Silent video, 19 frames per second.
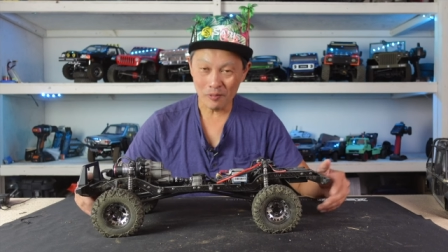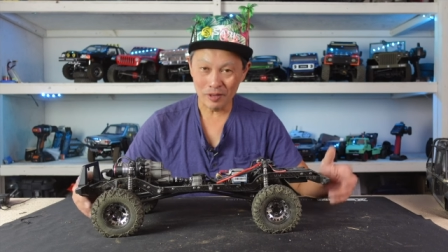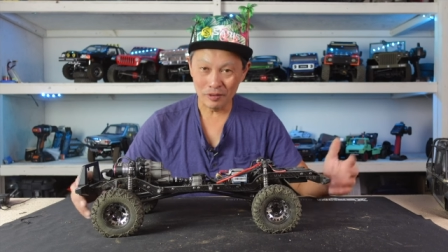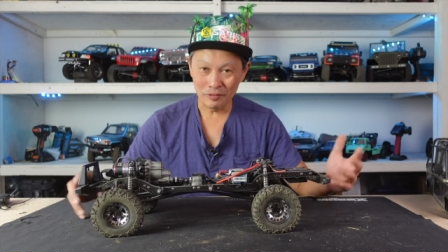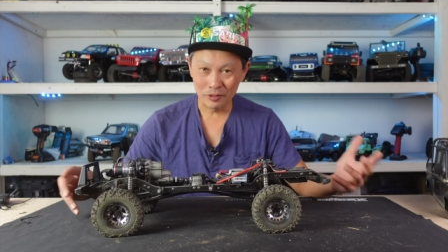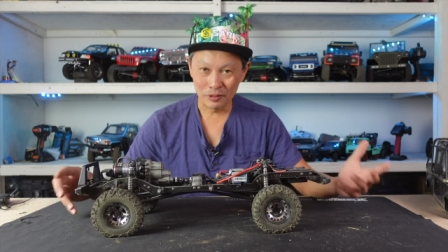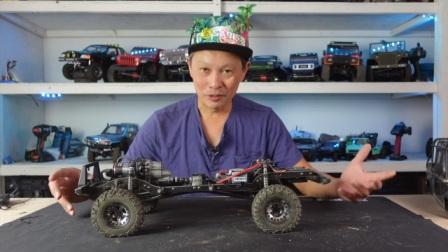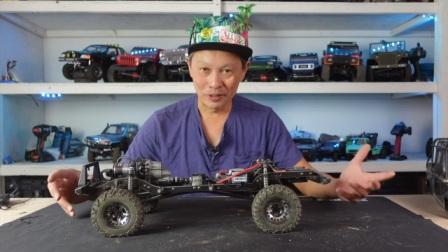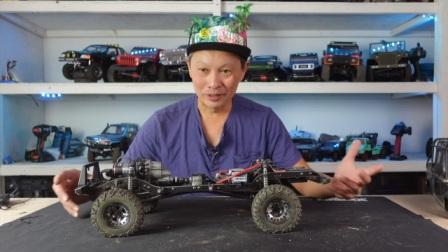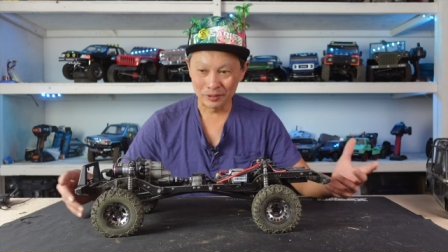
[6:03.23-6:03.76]
If
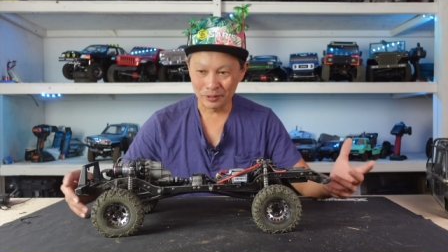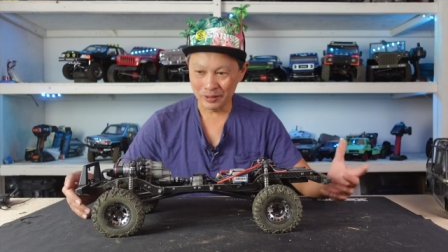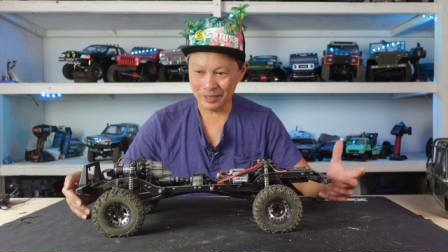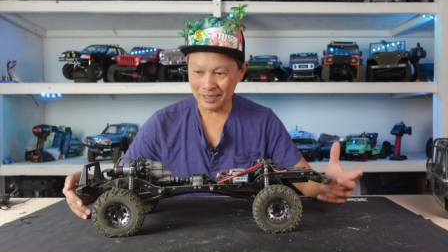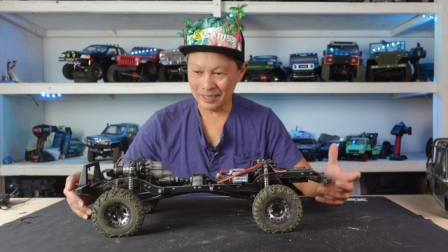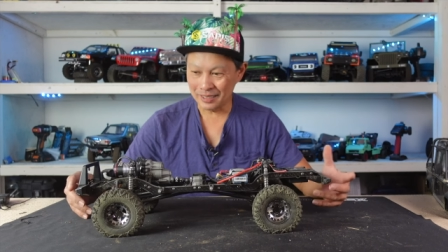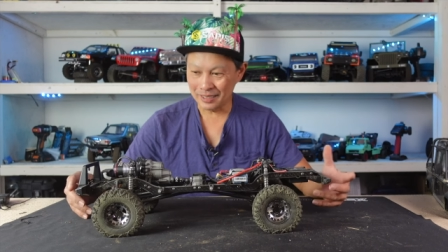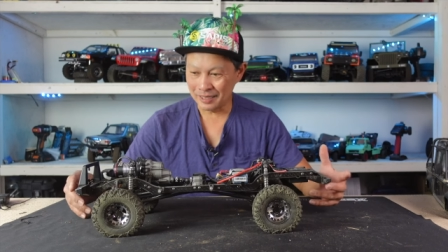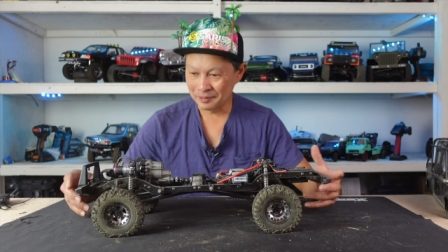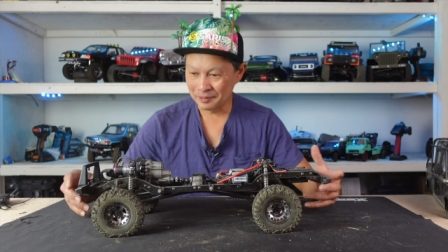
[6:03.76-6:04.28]
you're into
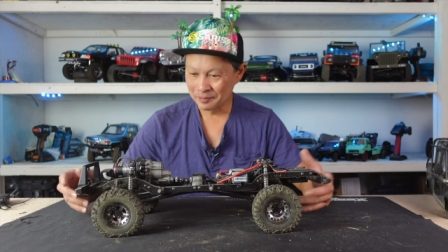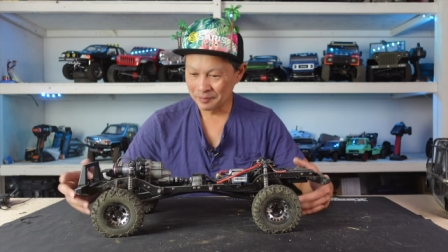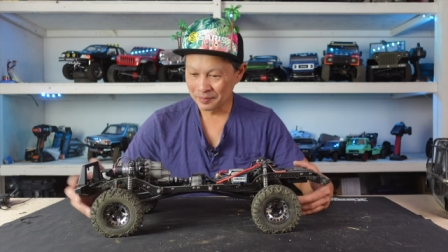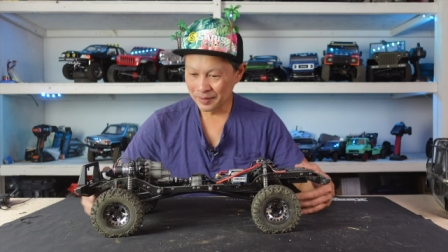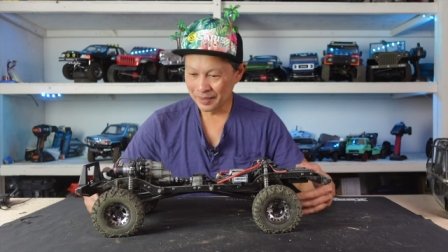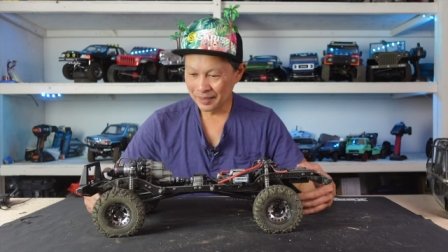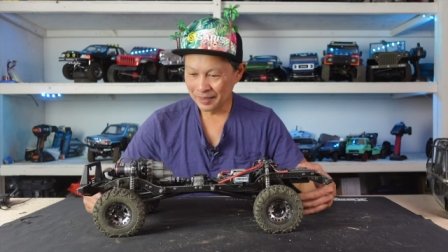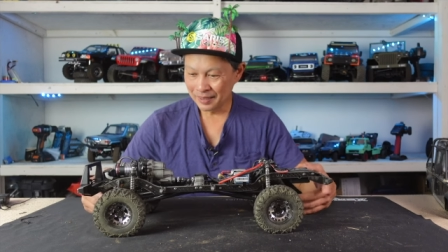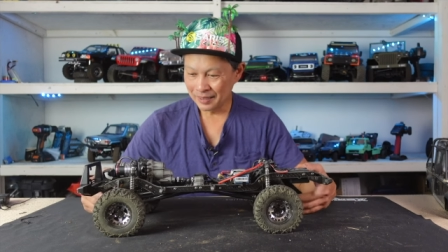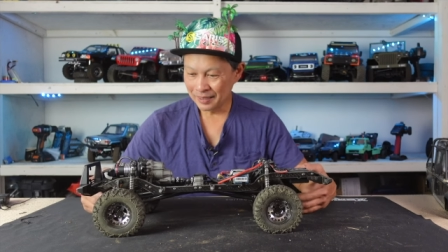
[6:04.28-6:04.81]
the
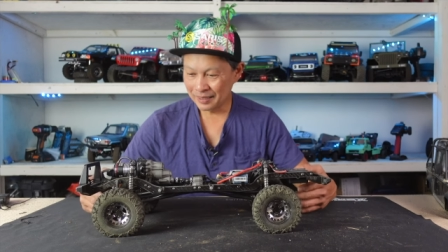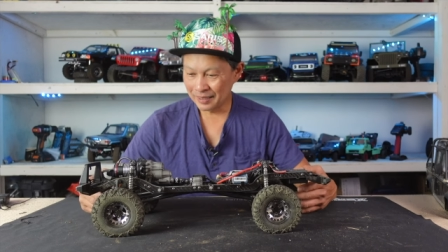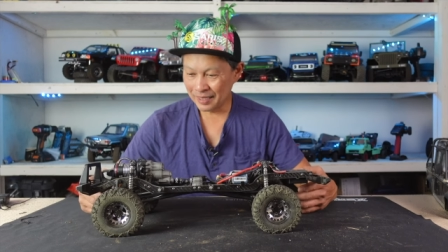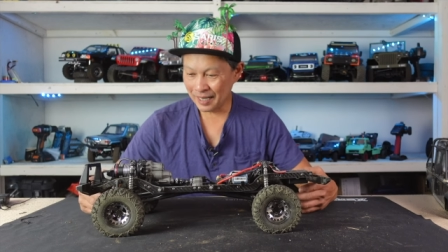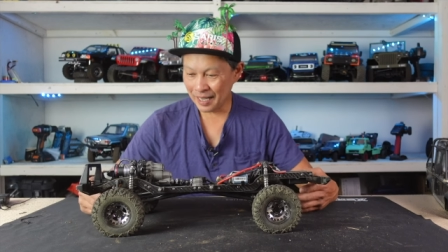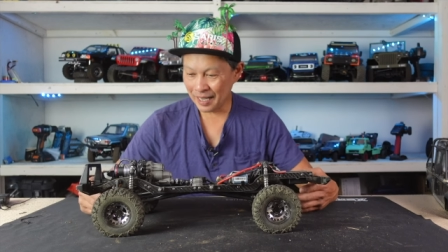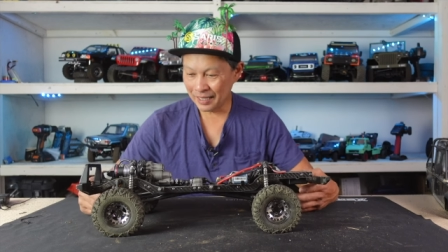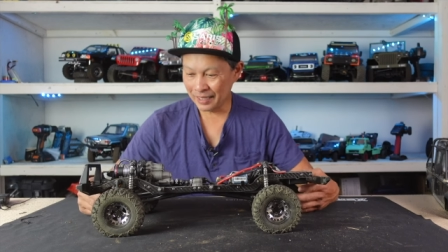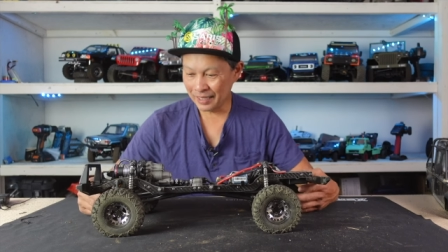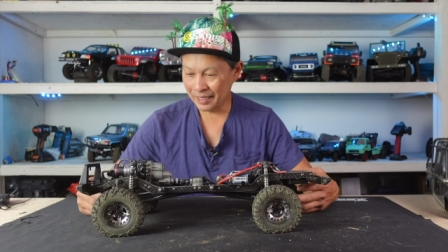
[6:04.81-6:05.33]
the
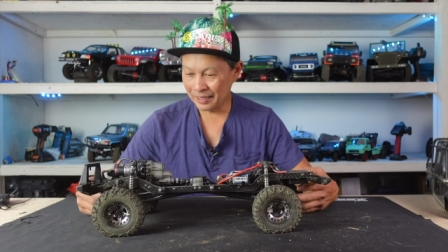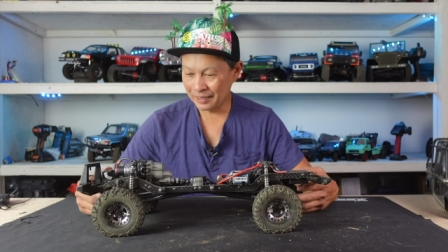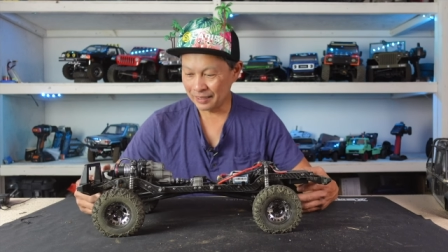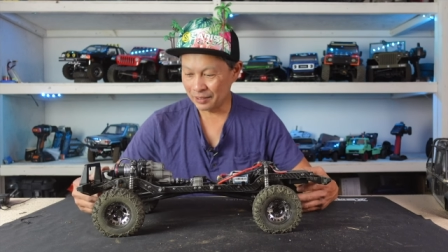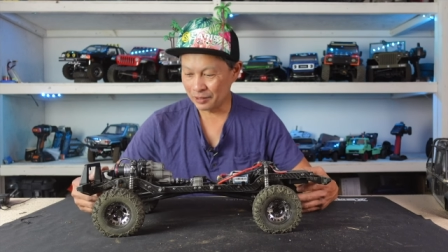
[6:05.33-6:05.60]
high end,